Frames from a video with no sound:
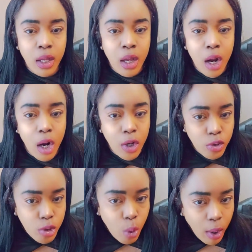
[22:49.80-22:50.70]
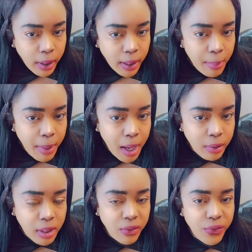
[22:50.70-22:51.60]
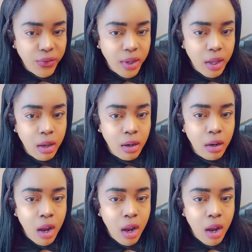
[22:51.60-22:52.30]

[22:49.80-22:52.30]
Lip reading: Are you talking about it in fear?